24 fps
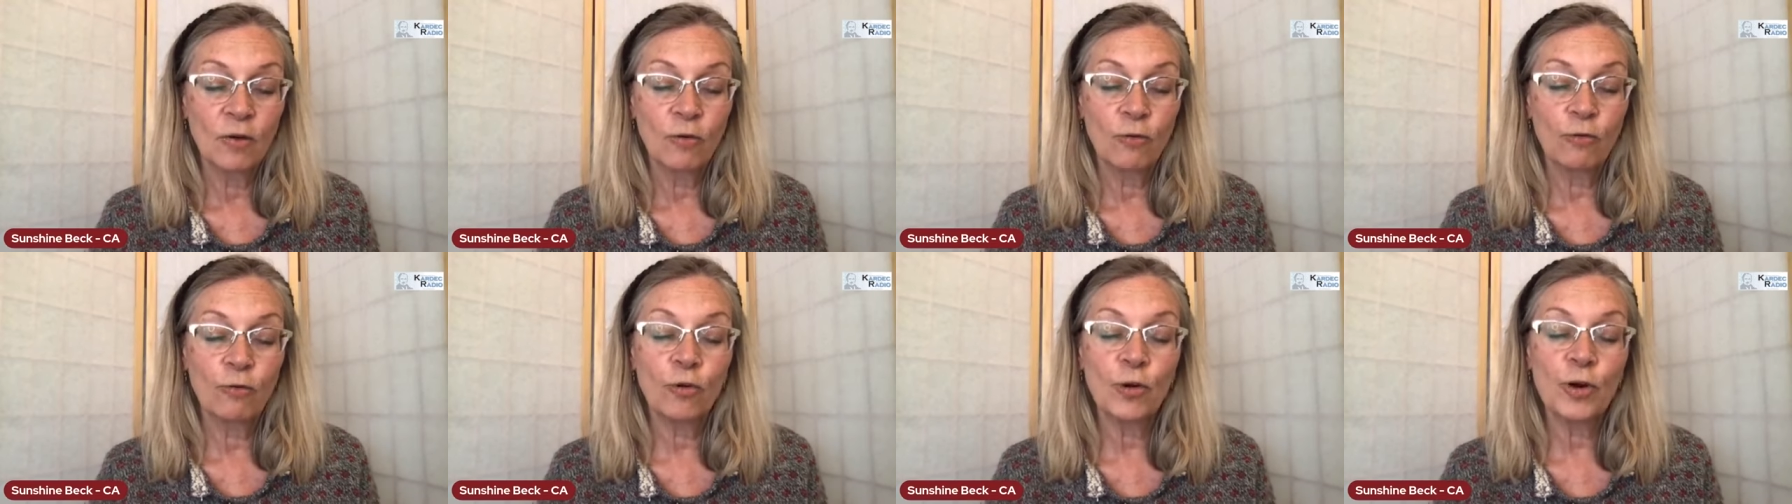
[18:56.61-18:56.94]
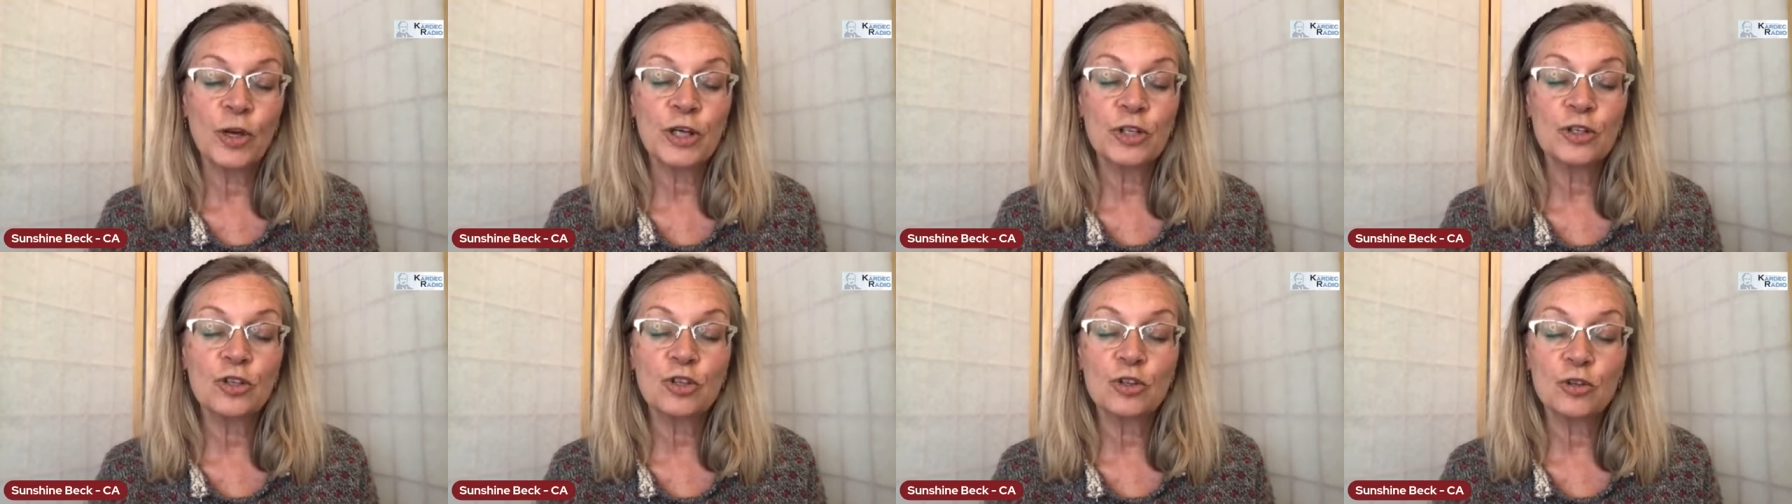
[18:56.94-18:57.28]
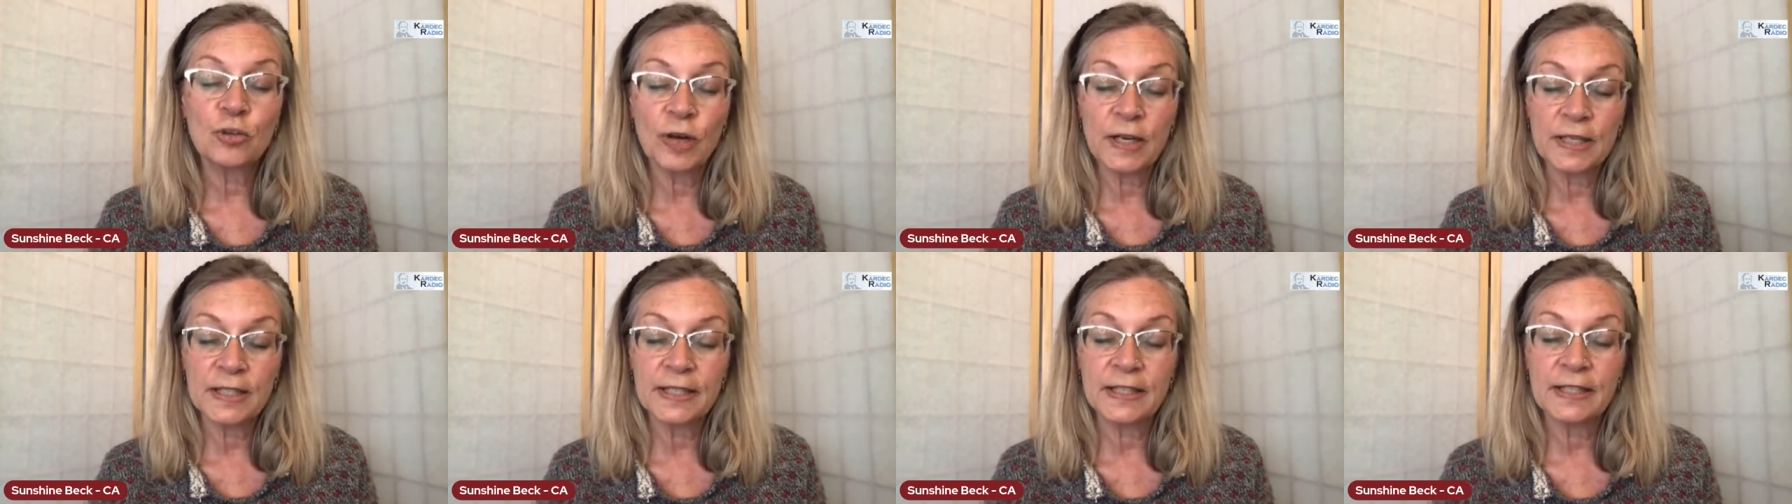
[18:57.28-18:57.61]
for
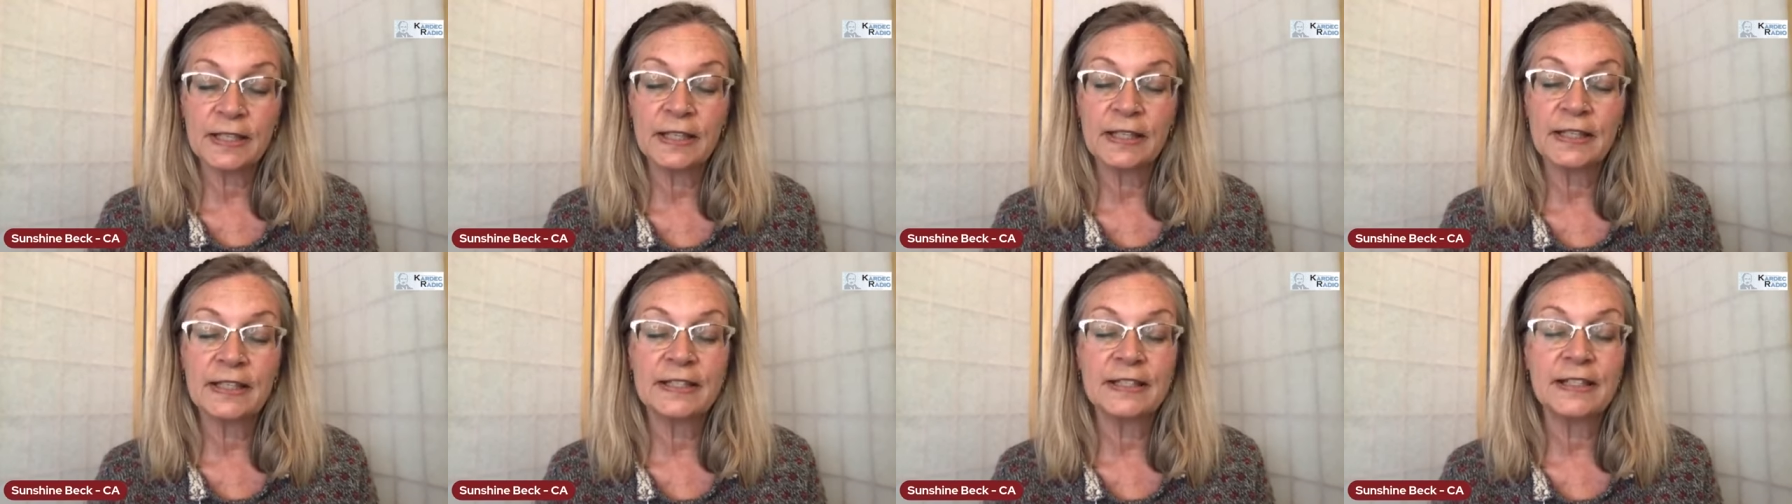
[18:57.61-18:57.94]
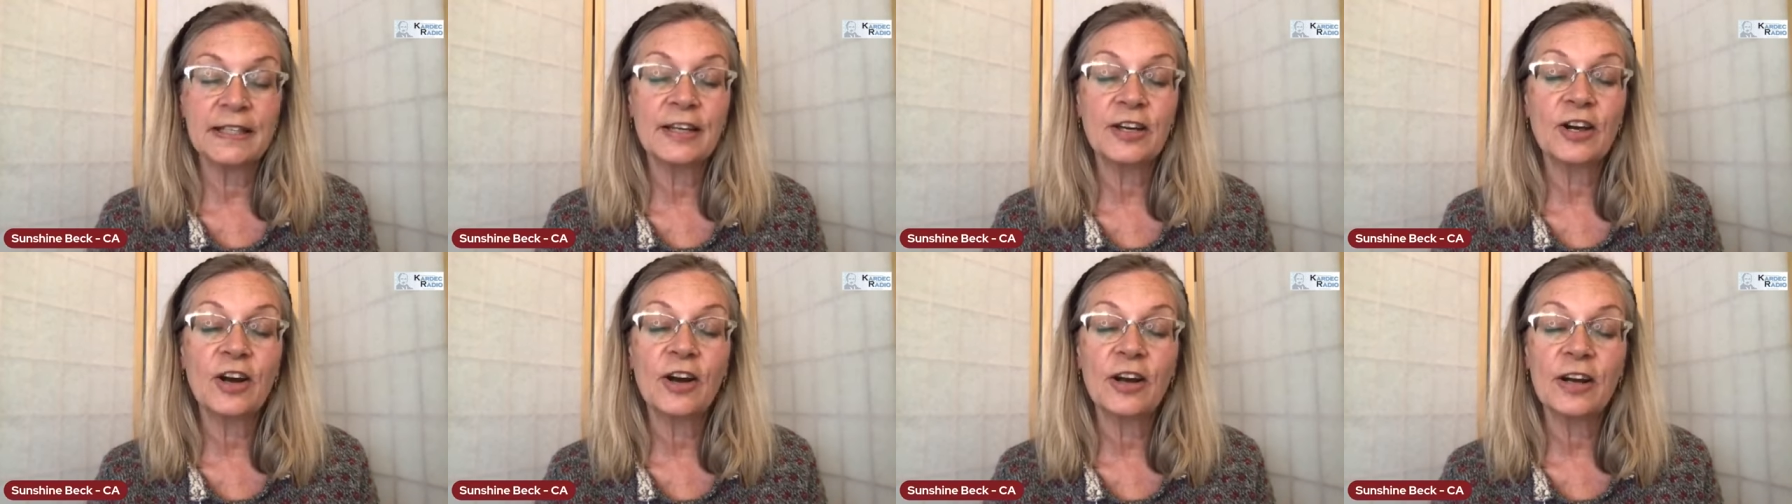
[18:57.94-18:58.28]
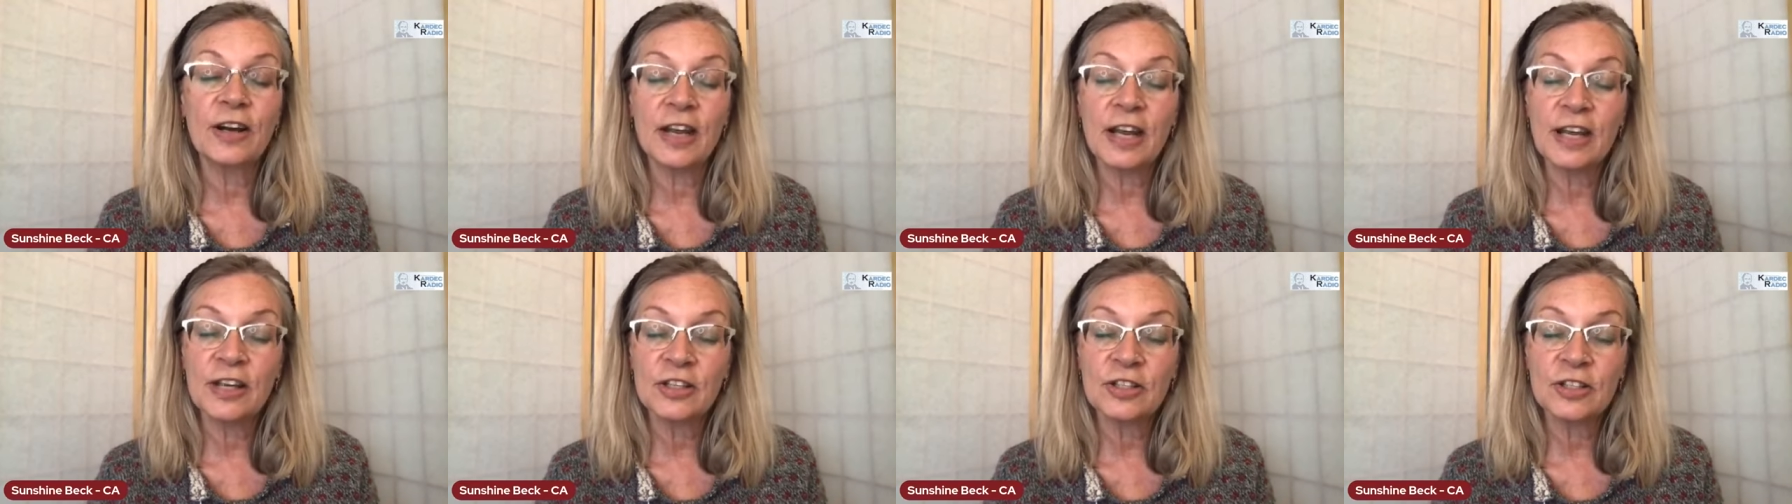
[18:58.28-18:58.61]
entrusting this
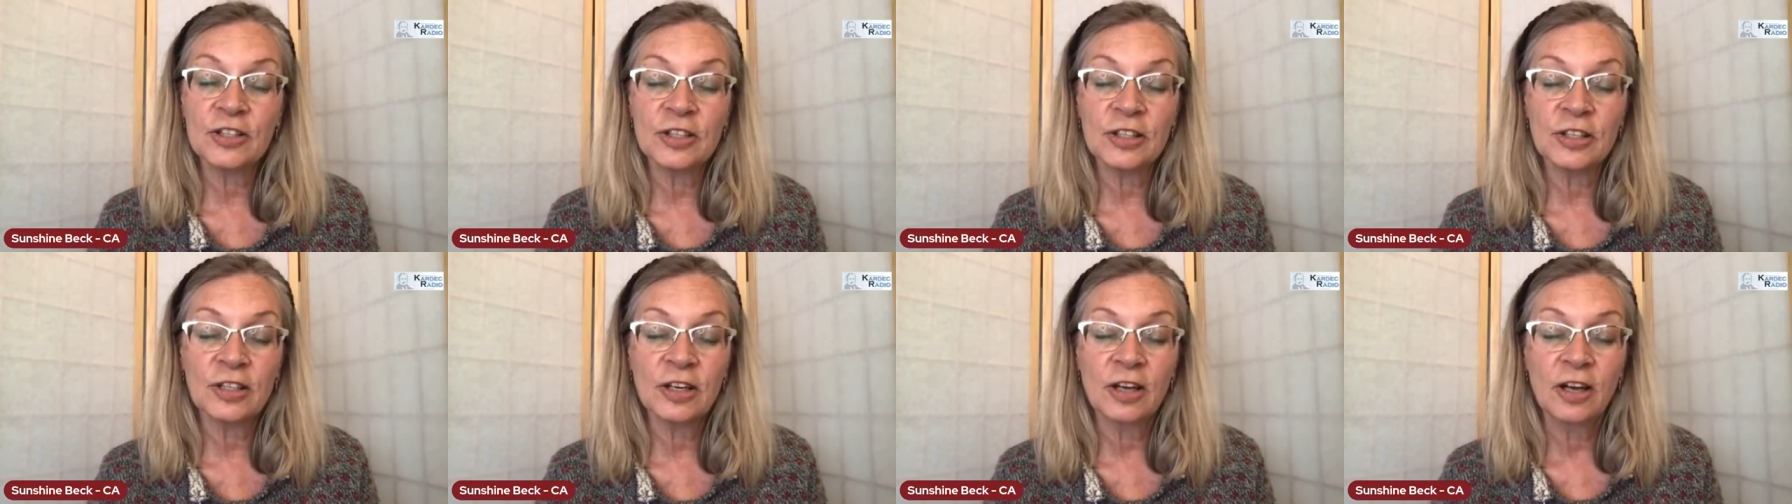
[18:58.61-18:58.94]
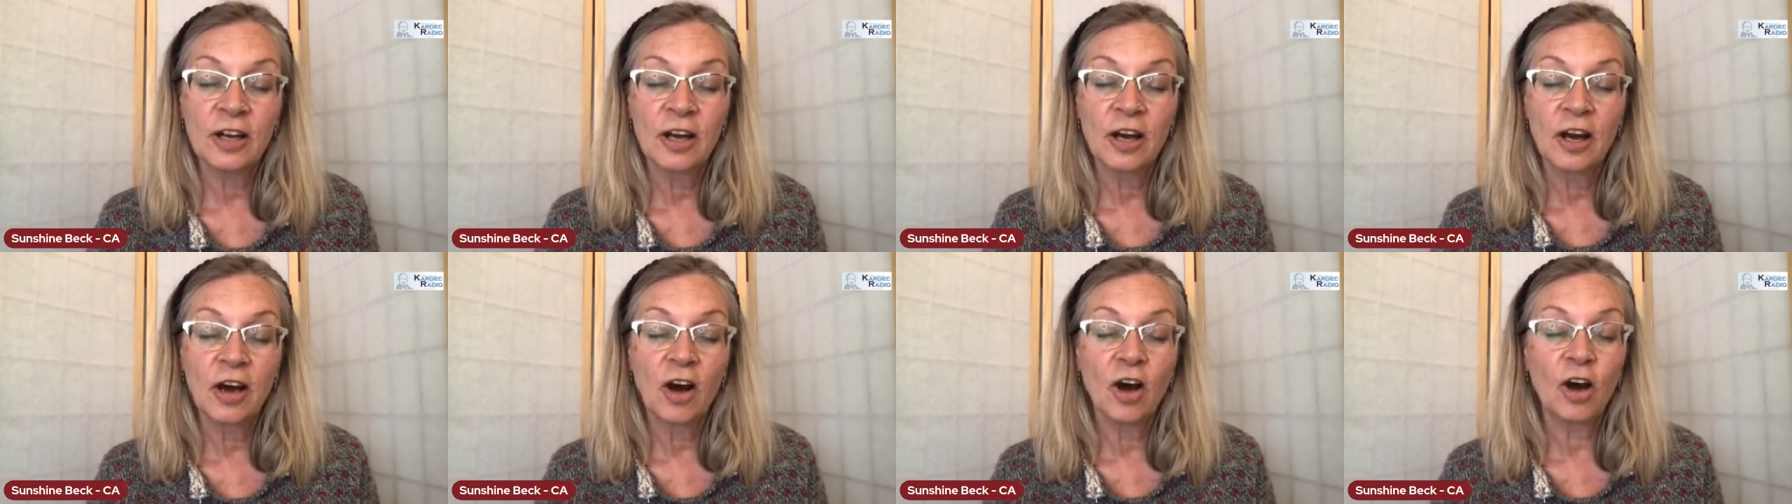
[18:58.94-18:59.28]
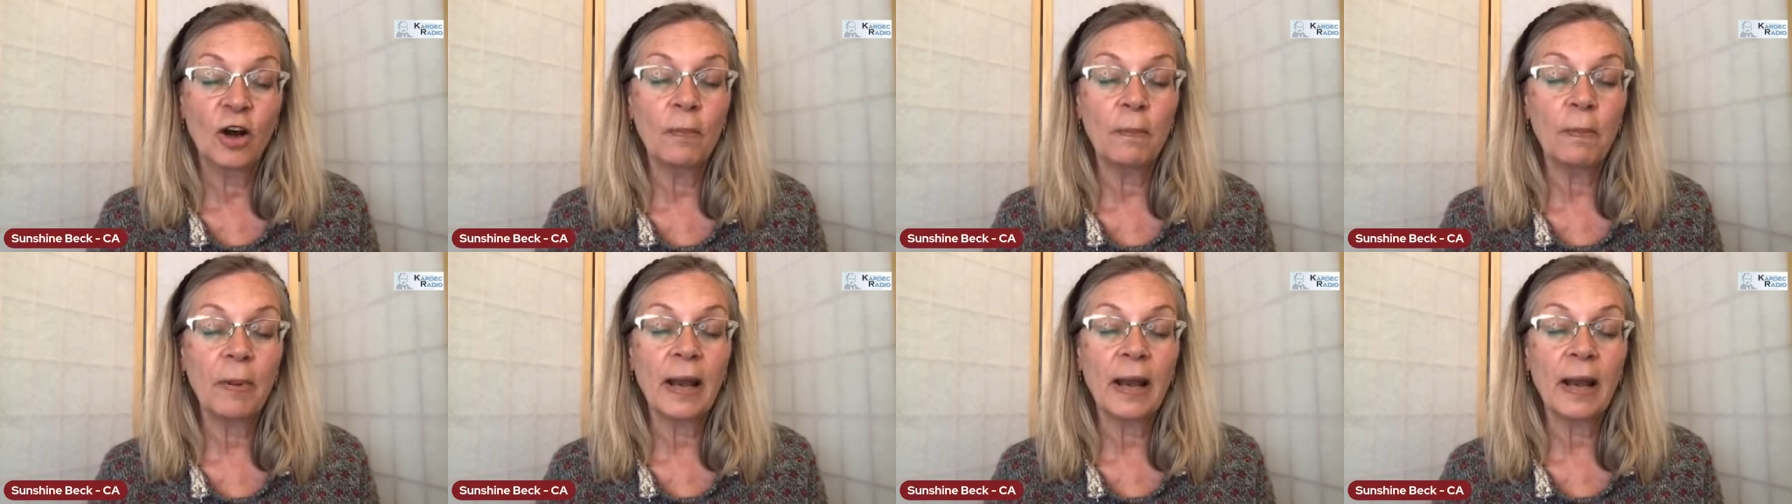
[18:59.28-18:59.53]
incarnation on